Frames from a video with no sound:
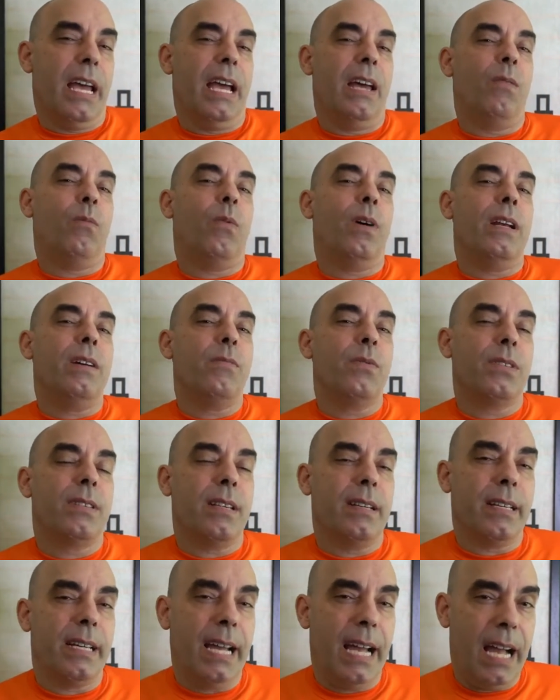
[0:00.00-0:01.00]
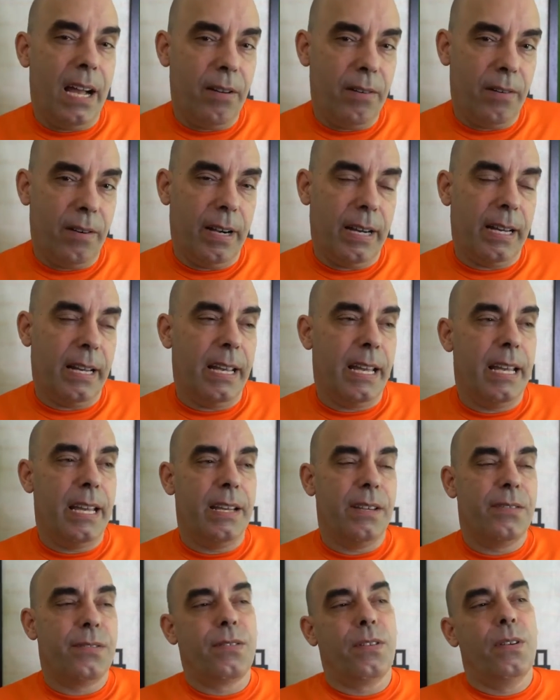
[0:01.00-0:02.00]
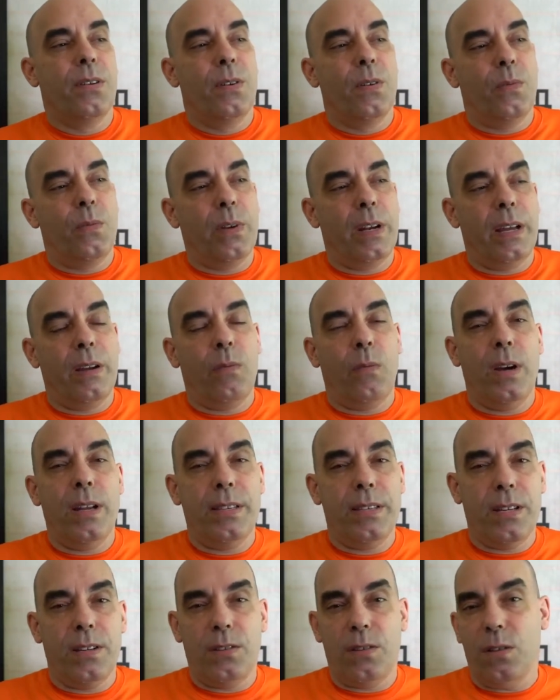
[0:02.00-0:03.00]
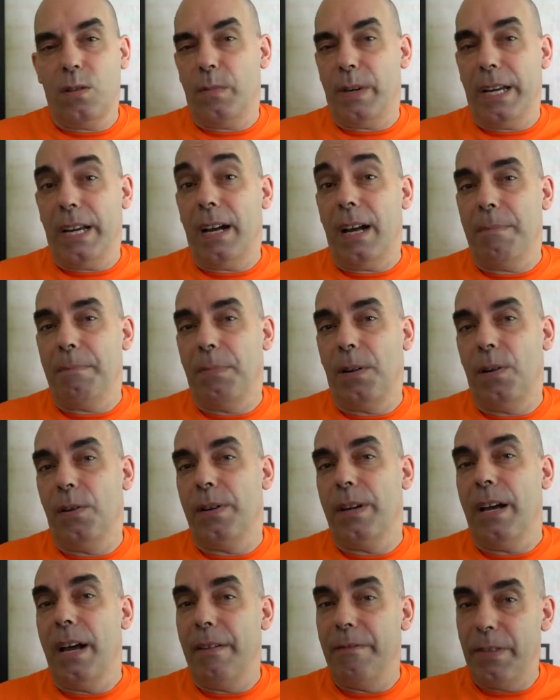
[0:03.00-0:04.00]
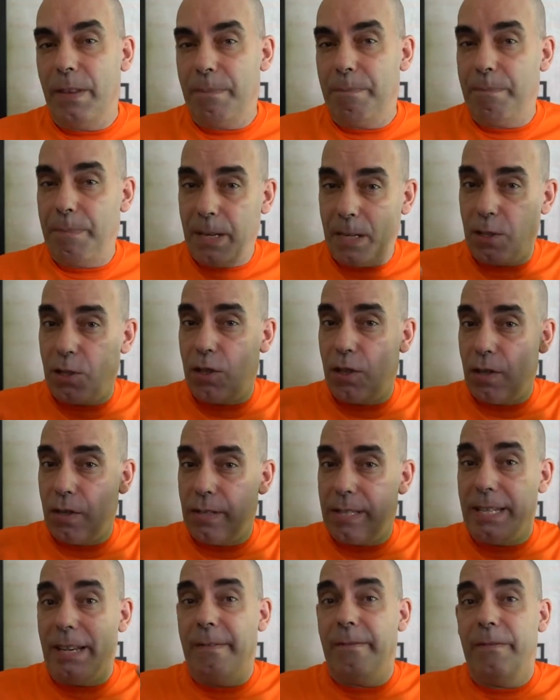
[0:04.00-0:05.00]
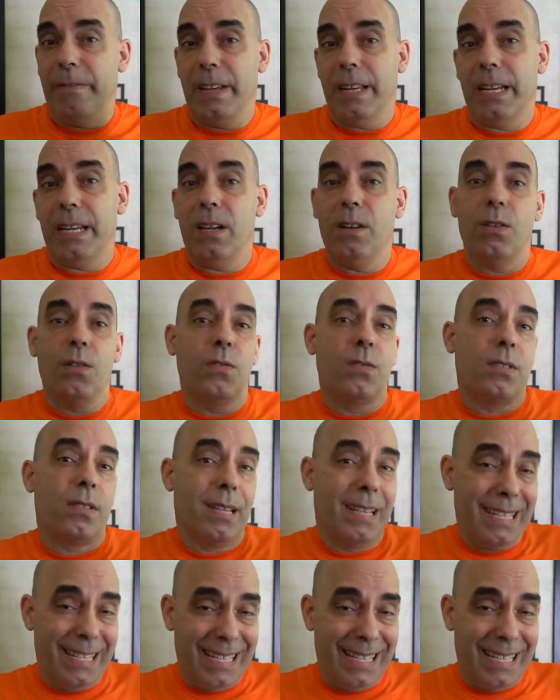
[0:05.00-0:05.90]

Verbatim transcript: And what I was encountering is when I went to do my upload of the pictures and videos